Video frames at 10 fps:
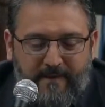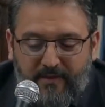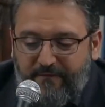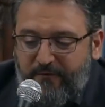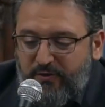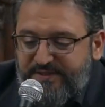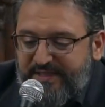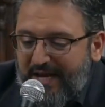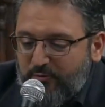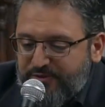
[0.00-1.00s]
The first
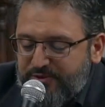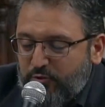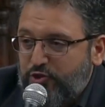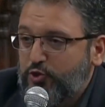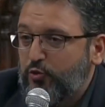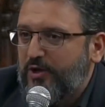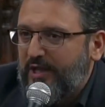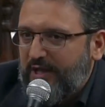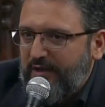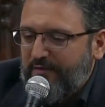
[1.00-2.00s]
house, or
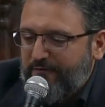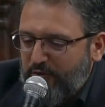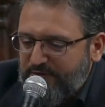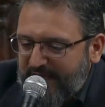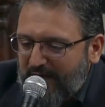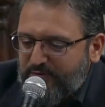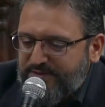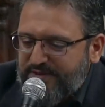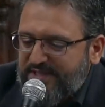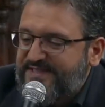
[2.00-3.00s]
surely the first
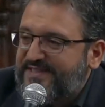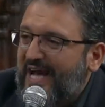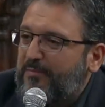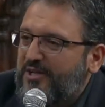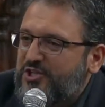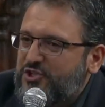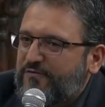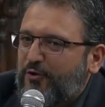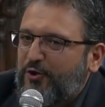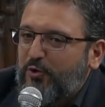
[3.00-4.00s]
house established
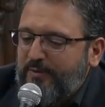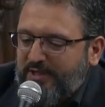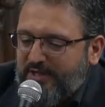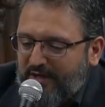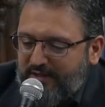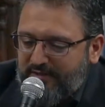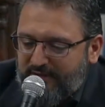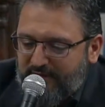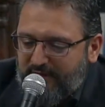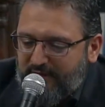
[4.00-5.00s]
for humankind
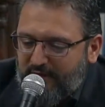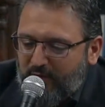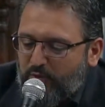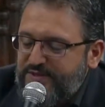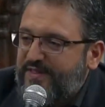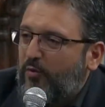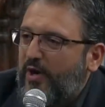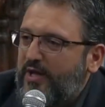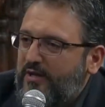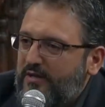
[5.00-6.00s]
was the
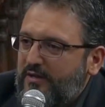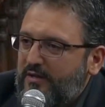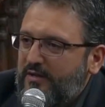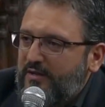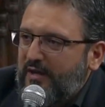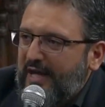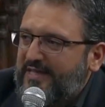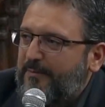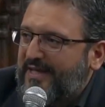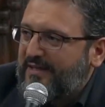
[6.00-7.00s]
one
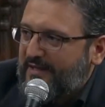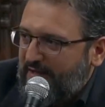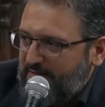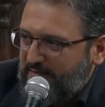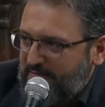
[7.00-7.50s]
at Becca.